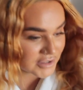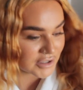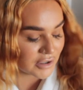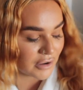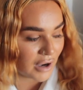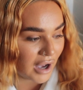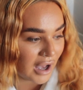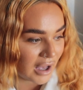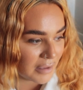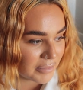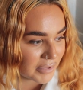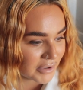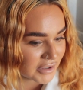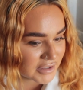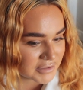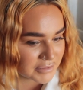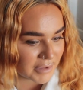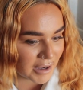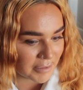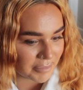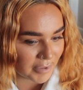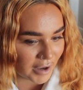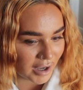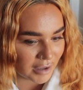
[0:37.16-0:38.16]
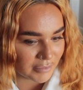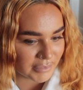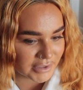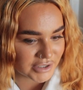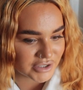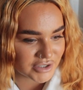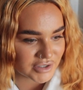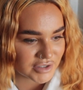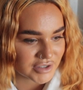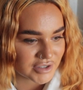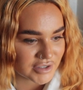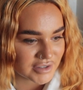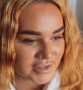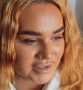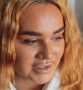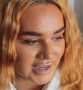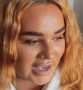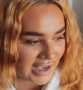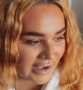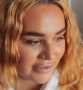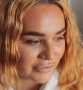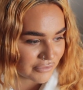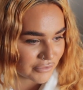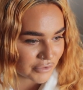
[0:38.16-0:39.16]
so hard because my apartment just doesn't
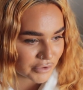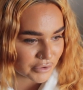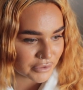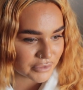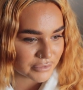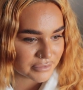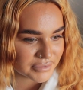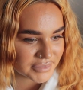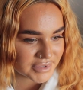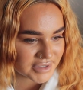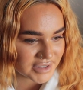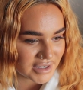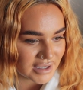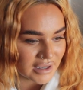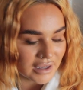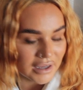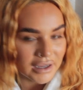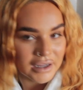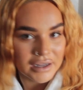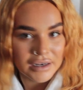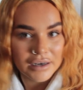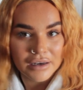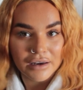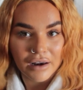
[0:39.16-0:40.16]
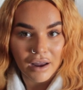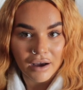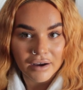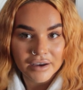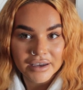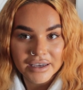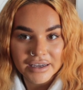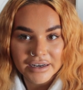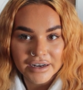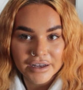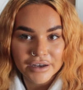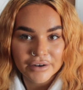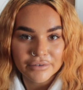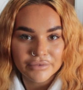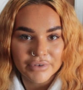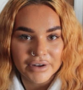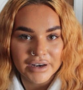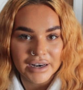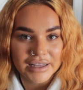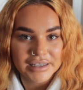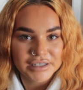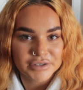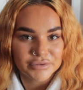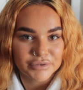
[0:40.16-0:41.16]
have rooms long enough
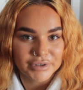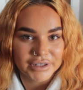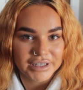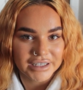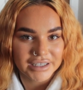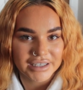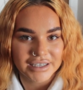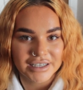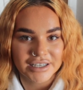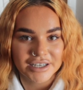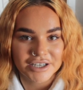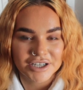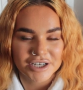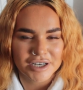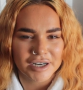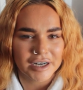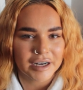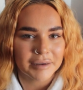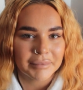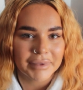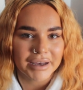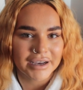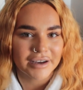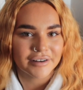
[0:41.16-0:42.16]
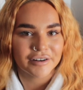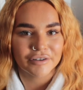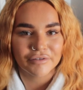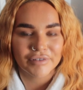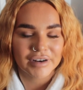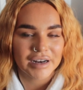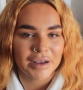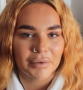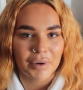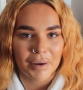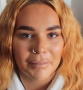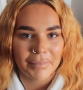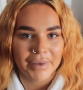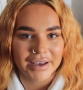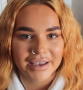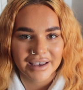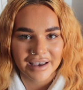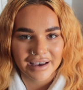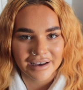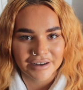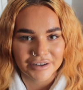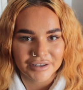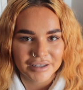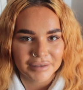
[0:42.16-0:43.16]
unless we're in the kitchen, and I'm like, I don't really want my
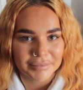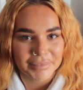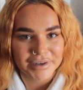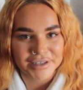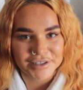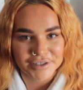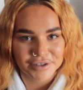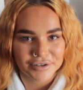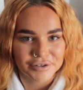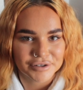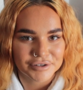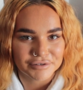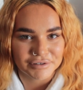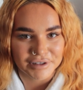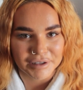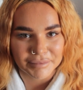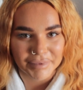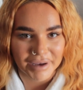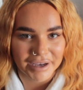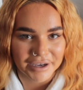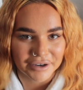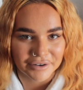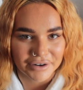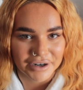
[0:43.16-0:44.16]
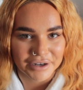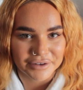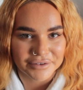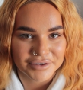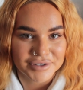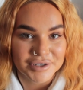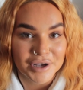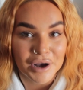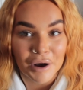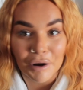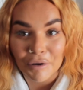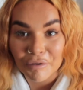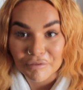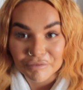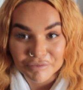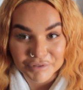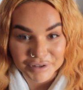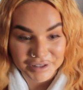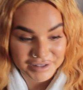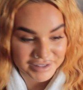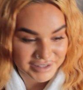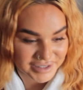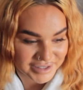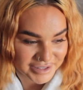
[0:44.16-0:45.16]
kettle and my toaster in the background. So
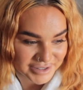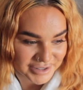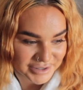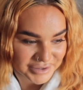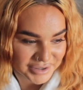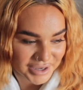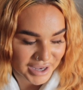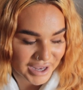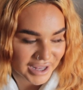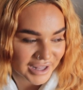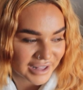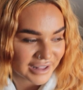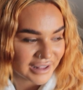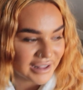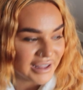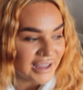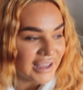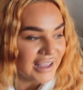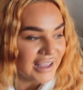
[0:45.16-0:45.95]
hopefully this is okay.